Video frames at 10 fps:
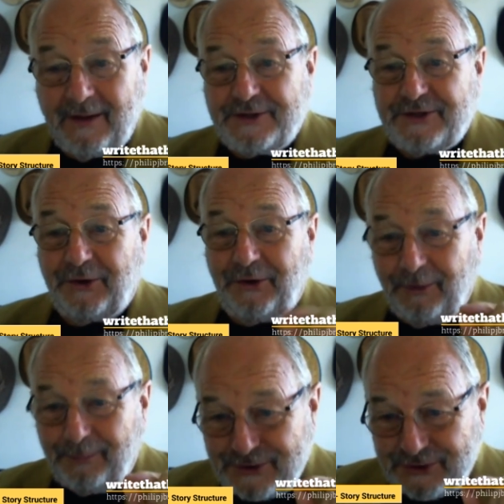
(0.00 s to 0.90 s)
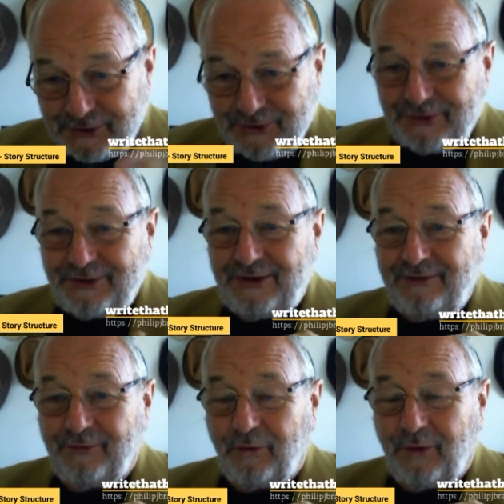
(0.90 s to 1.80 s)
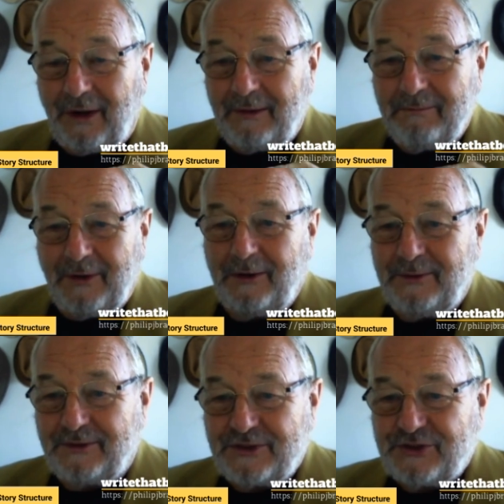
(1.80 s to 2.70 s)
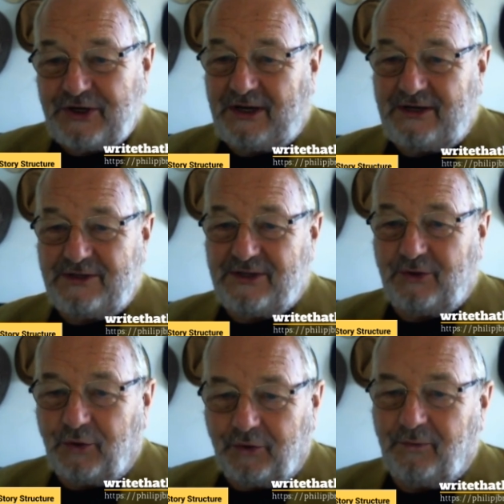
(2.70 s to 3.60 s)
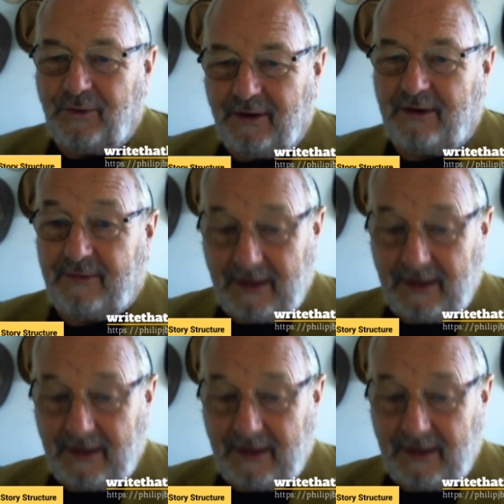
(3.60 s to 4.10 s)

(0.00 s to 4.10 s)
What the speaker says: So an opportunity for a moment to change the ordinary life